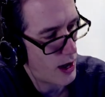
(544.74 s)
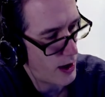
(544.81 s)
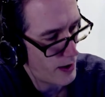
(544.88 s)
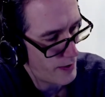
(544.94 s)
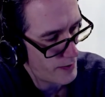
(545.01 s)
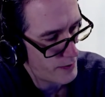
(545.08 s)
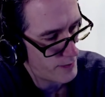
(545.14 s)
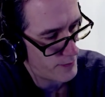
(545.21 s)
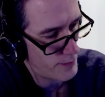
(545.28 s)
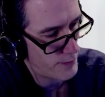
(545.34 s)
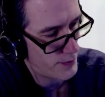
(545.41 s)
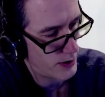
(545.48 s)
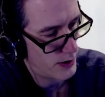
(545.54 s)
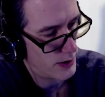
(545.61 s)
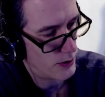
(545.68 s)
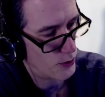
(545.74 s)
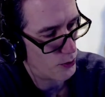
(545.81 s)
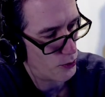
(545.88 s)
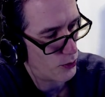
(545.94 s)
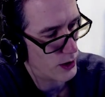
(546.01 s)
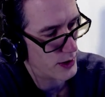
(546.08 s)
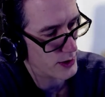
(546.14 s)
of
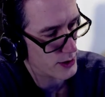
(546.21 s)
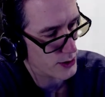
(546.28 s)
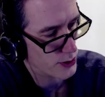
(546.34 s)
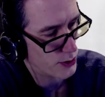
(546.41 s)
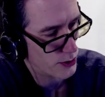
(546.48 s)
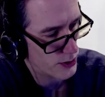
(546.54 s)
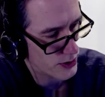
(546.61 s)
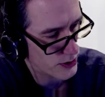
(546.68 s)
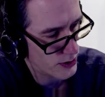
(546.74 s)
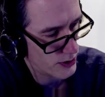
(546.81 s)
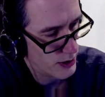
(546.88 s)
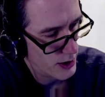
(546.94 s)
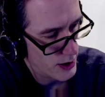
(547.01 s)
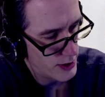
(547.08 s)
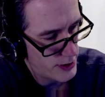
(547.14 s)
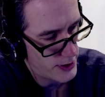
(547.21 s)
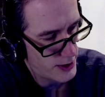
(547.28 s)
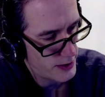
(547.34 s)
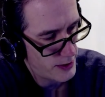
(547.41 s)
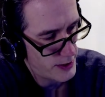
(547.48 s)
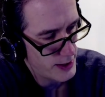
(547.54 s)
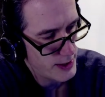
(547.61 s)
1/4,
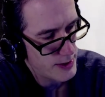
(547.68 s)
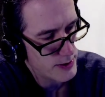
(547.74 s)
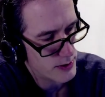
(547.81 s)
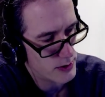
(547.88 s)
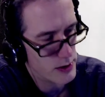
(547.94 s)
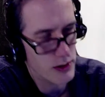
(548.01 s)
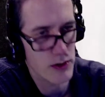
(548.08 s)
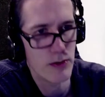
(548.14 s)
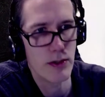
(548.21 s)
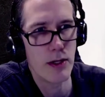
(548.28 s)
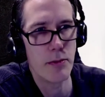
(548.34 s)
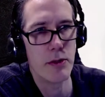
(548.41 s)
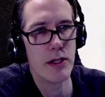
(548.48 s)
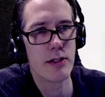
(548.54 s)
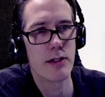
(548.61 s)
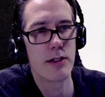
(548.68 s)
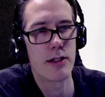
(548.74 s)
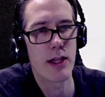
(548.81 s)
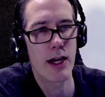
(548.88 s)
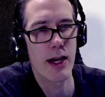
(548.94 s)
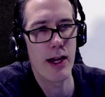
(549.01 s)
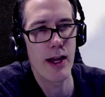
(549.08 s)
then these are the only pieces
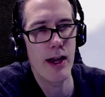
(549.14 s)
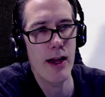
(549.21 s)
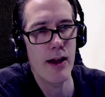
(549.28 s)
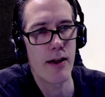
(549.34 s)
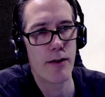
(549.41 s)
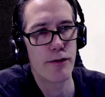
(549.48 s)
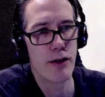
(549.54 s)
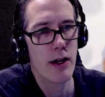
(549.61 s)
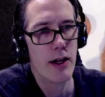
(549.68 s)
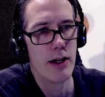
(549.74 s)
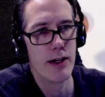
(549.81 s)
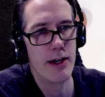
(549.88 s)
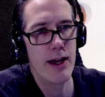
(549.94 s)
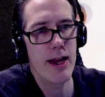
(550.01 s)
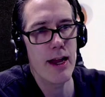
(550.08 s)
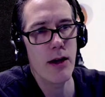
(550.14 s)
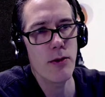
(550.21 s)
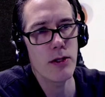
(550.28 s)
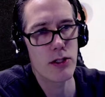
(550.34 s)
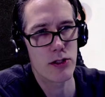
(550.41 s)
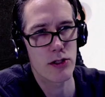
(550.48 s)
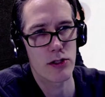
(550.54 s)
that I have.
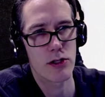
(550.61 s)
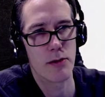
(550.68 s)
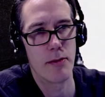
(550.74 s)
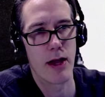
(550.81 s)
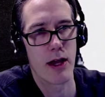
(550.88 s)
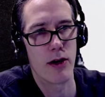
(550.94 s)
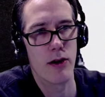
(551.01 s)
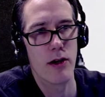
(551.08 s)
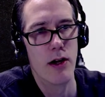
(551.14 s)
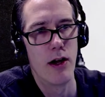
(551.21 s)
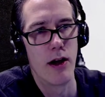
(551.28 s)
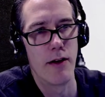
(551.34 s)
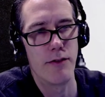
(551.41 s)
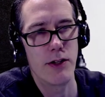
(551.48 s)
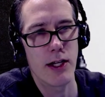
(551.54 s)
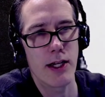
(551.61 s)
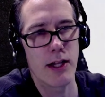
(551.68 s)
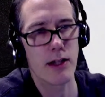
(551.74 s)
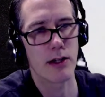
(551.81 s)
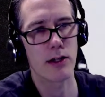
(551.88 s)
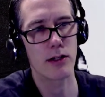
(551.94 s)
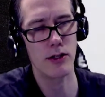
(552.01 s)
Now it's just a matter of
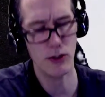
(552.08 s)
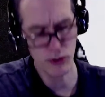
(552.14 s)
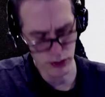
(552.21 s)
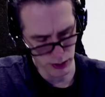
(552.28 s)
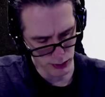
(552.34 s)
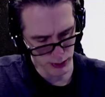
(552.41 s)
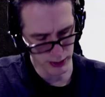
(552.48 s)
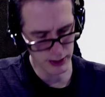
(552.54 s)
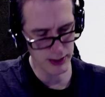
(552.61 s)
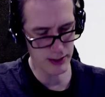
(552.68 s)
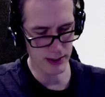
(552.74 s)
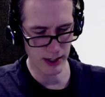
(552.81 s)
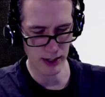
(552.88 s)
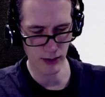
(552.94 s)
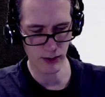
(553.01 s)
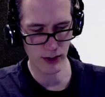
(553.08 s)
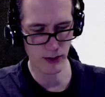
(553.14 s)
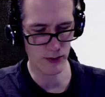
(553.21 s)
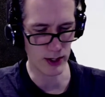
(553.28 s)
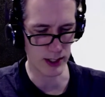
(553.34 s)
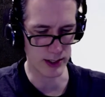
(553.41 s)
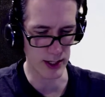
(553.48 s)
taking a close look at this area
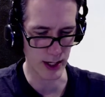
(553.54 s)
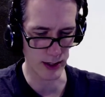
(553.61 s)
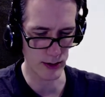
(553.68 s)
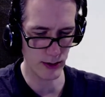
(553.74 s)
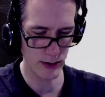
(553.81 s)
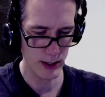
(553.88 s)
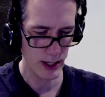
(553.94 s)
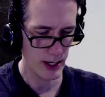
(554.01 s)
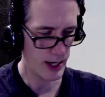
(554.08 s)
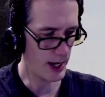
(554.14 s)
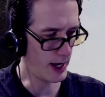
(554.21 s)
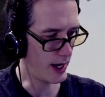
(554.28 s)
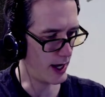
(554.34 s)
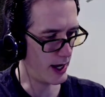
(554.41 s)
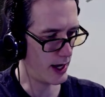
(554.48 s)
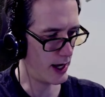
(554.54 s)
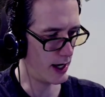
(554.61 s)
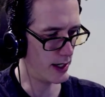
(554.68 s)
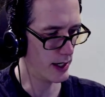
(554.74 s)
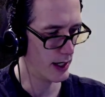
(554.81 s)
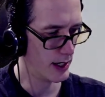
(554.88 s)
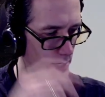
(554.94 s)
rectangle
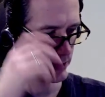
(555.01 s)
and